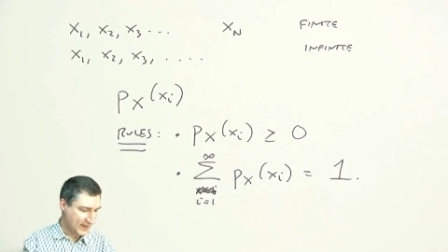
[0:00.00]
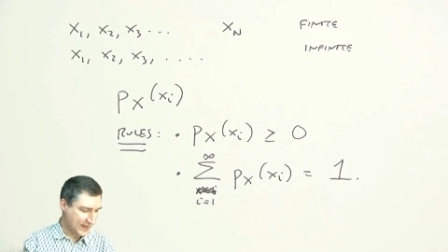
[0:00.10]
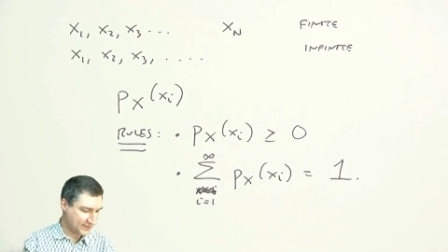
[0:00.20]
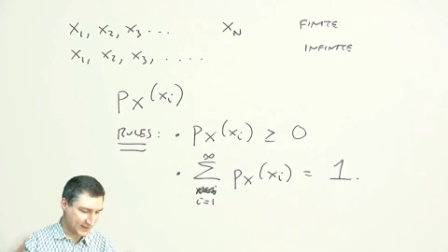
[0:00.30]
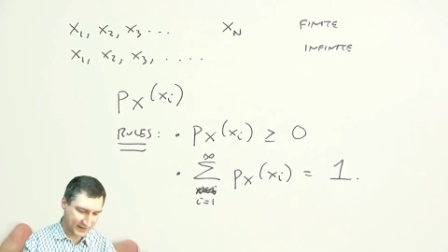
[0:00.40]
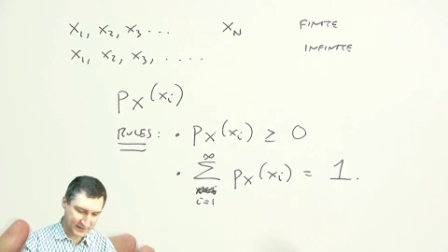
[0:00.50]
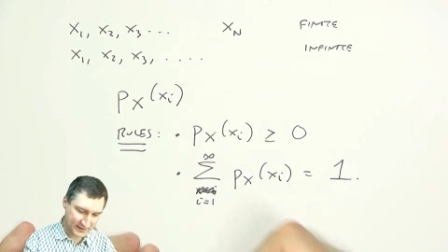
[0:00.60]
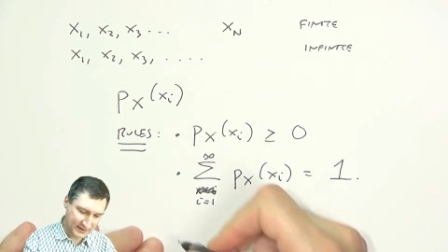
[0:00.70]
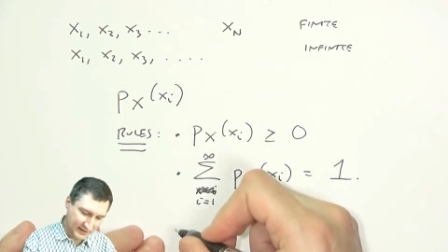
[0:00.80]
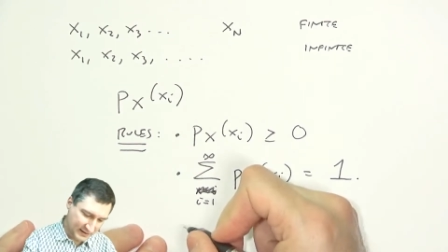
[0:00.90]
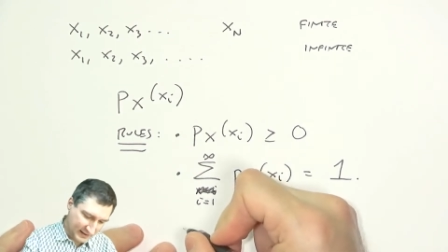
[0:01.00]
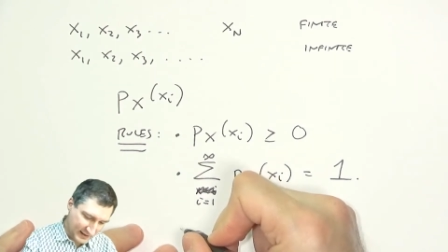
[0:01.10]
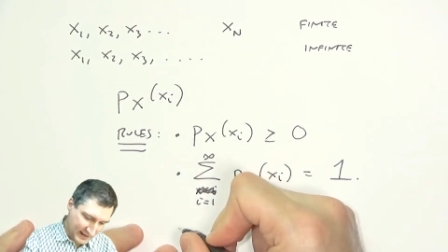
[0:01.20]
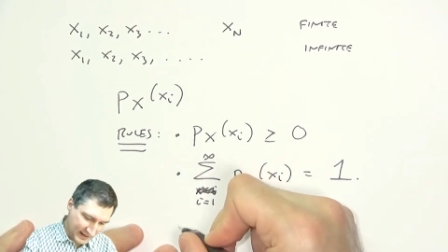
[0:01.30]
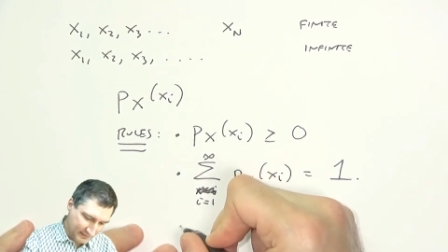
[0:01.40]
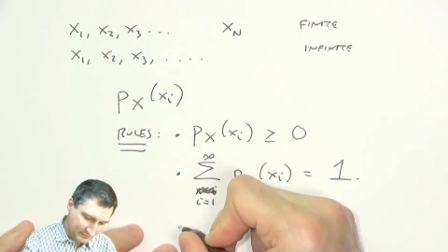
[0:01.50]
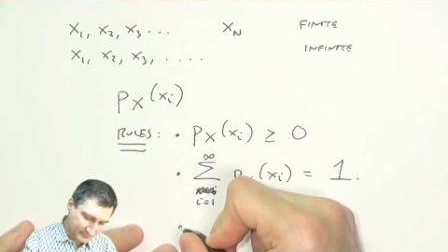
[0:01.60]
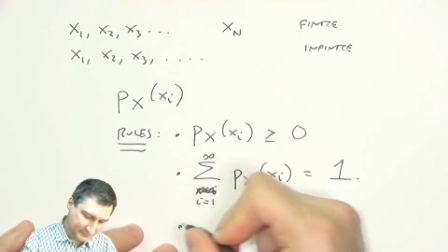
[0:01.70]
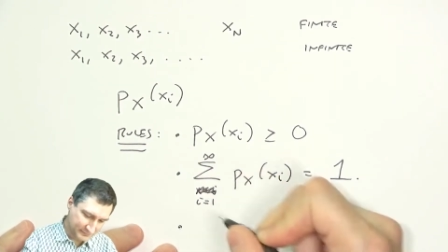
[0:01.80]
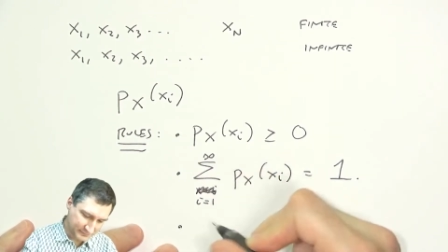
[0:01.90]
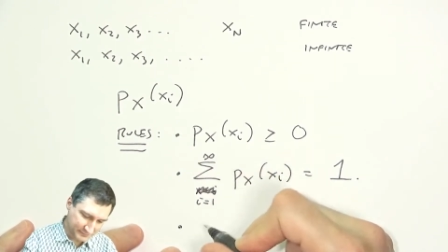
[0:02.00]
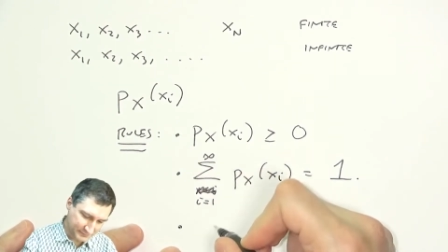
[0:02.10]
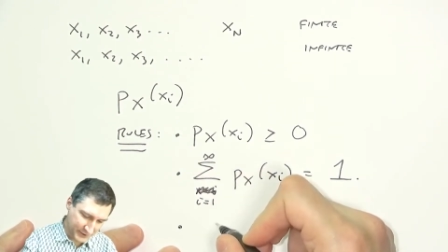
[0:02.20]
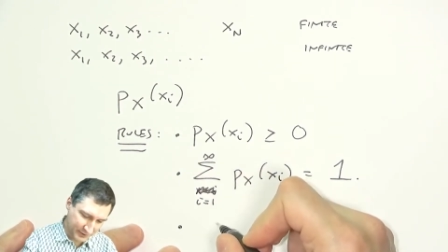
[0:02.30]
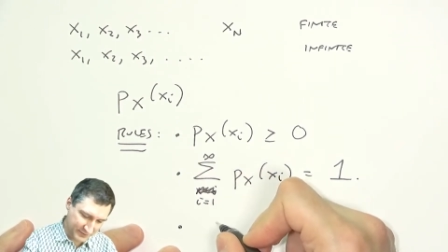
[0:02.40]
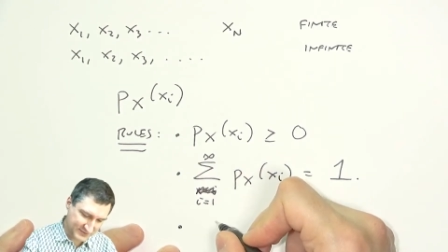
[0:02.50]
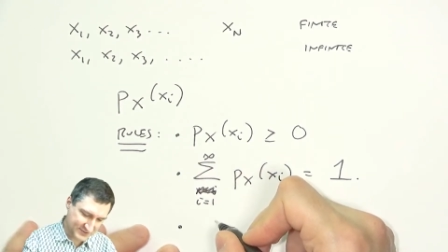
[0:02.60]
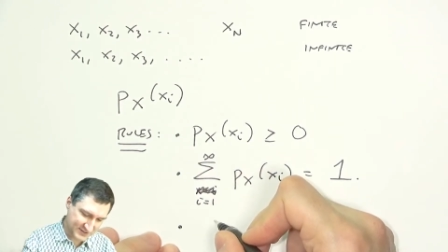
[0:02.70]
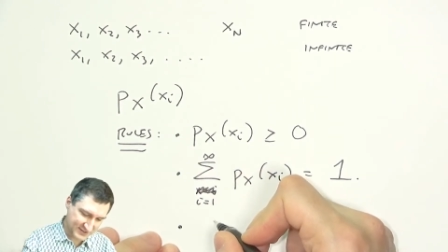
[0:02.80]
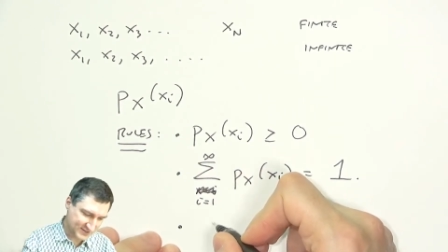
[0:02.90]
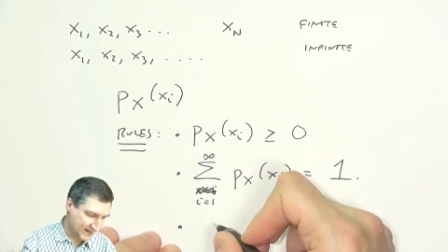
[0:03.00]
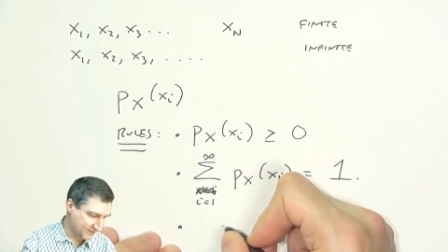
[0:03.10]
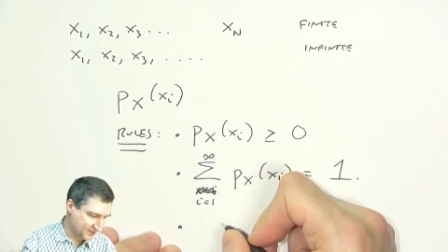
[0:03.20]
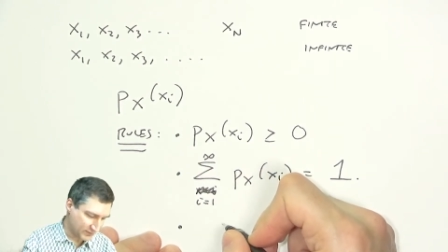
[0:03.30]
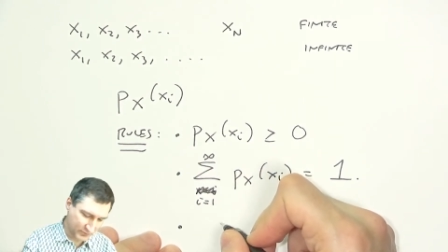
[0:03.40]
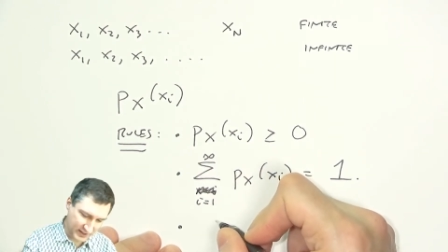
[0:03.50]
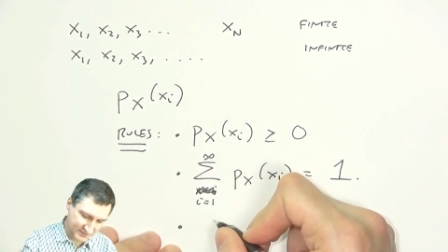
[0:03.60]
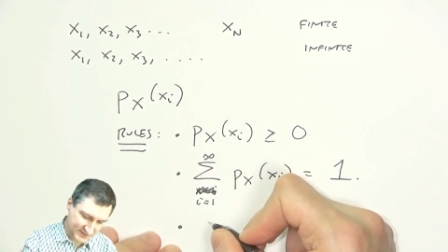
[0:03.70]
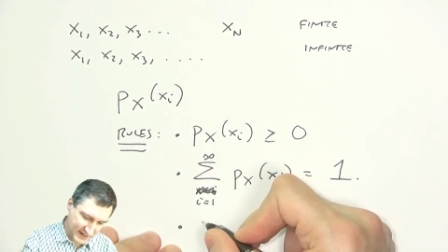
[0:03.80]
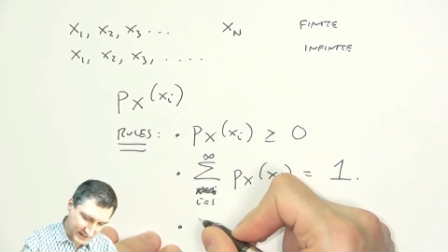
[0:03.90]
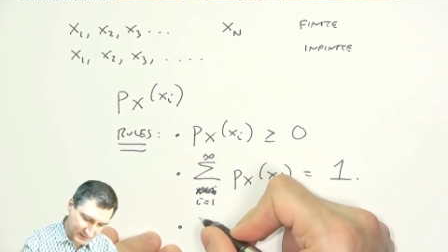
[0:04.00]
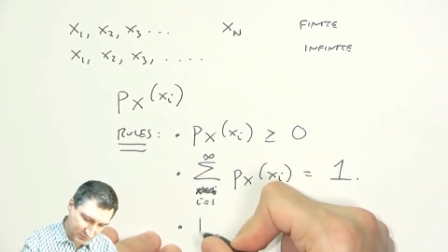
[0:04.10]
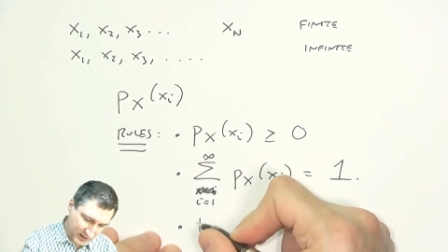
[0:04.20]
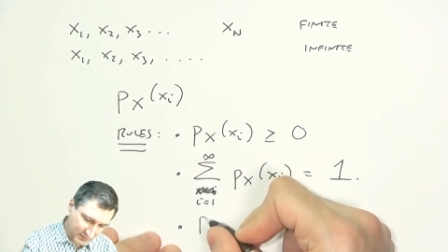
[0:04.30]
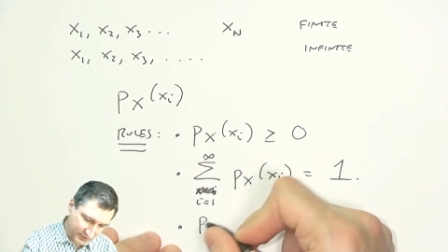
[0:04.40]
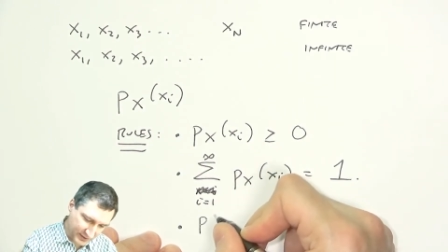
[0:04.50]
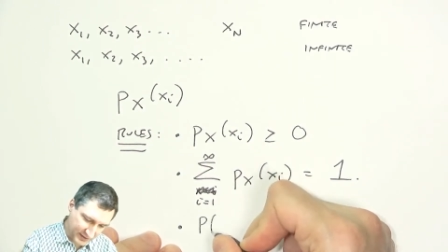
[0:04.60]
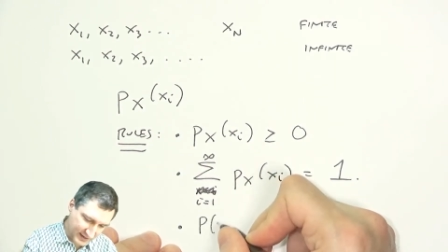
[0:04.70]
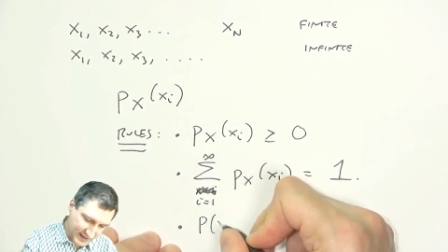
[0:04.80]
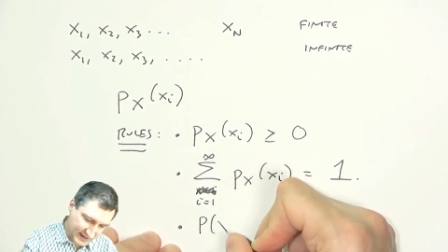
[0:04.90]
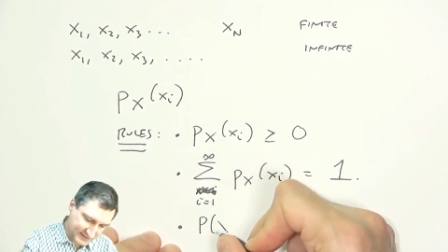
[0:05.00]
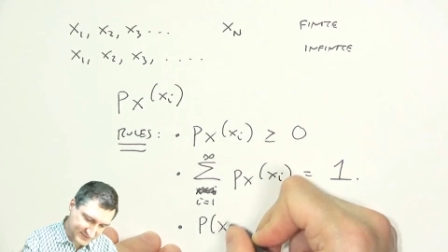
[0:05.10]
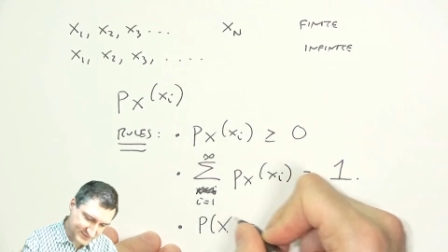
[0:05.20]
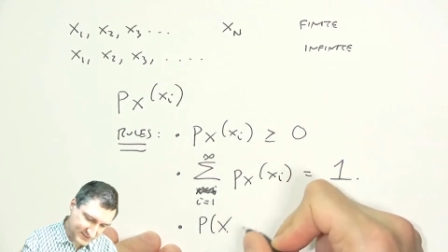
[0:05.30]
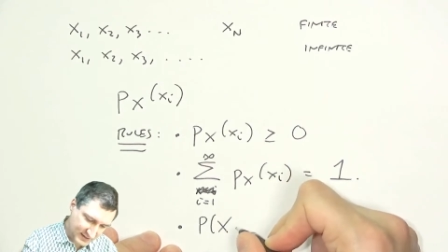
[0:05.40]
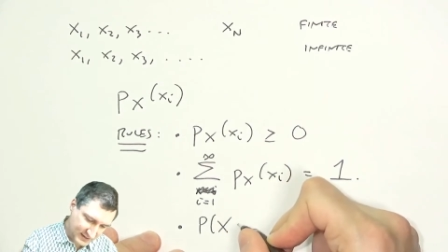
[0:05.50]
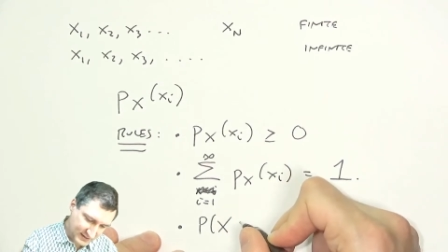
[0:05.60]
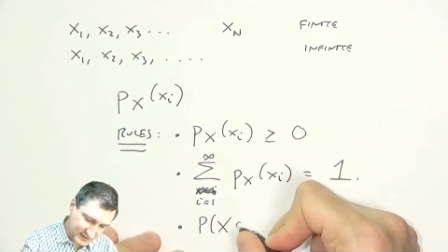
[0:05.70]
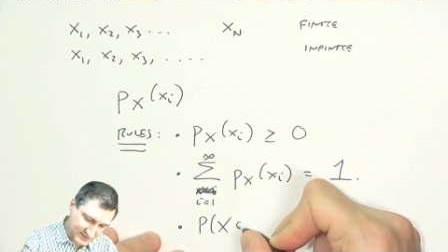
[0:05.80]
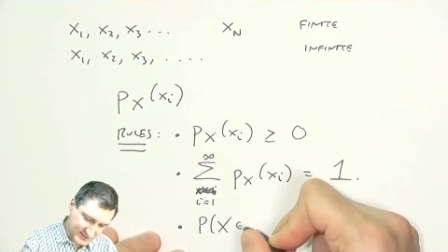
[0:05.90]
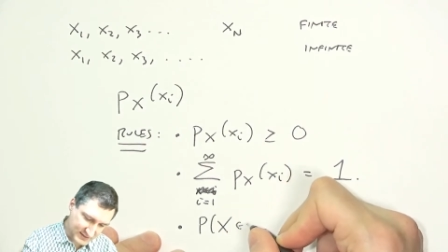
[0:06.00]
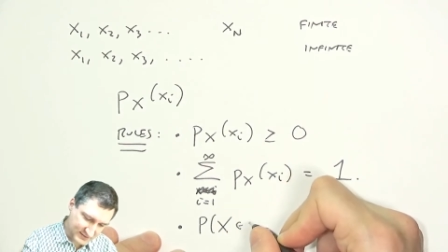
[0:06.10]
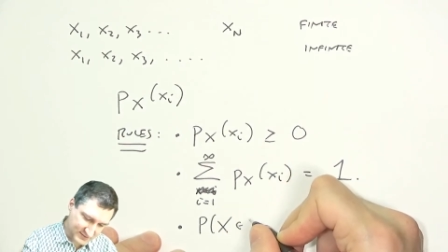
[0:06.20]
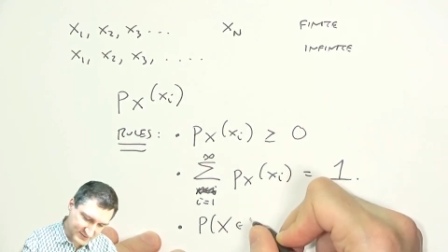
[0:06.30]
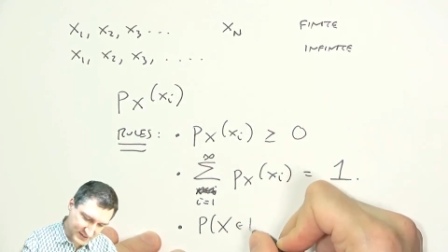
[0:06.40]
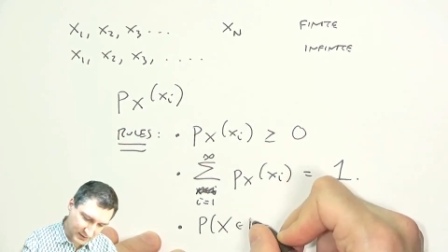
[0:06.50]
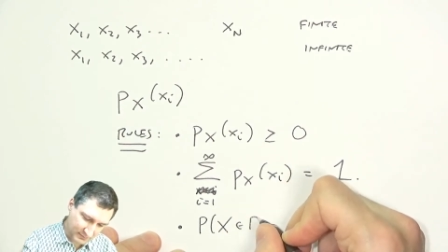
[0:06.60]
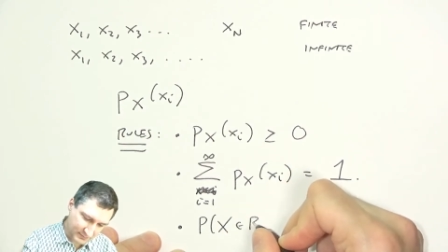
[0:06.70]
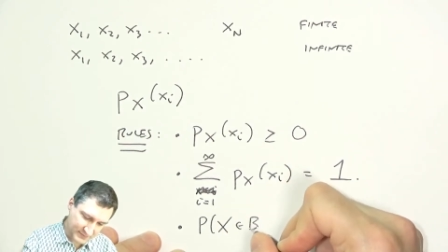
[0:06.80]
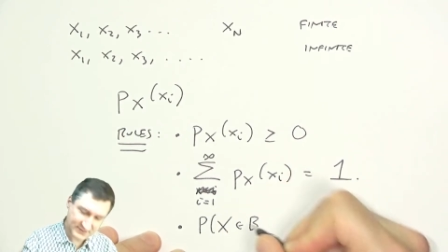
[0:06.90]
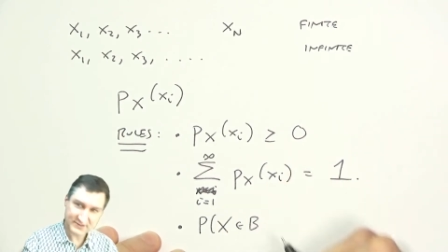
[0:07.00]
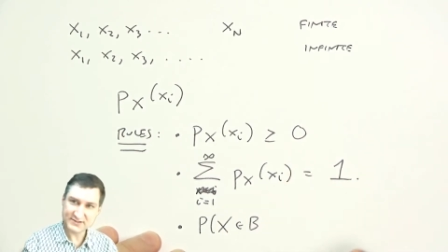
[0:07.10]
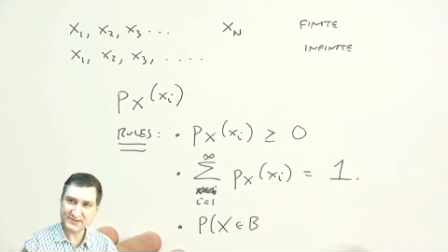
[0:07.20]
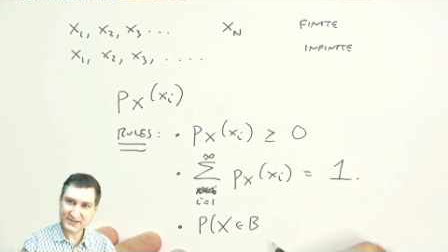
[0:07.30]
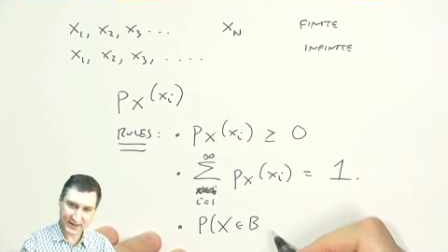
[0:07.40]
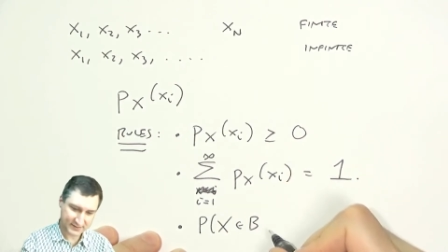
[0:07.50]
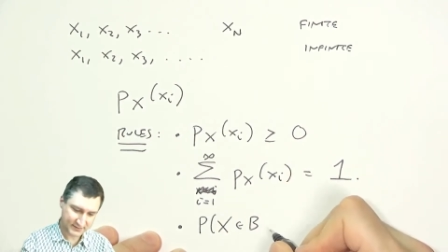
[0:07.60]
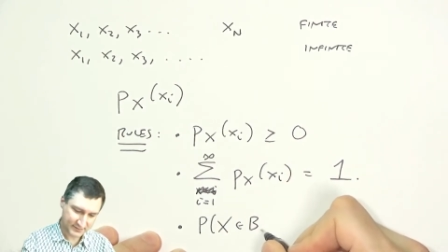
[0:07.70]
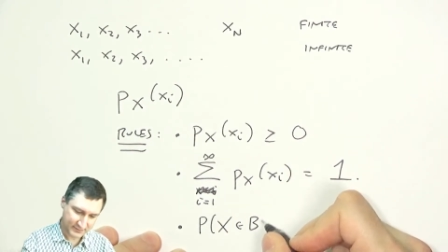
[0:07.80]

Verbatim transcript: and then um, you know this is just kind of a dumb way of saying the probability that x is in some set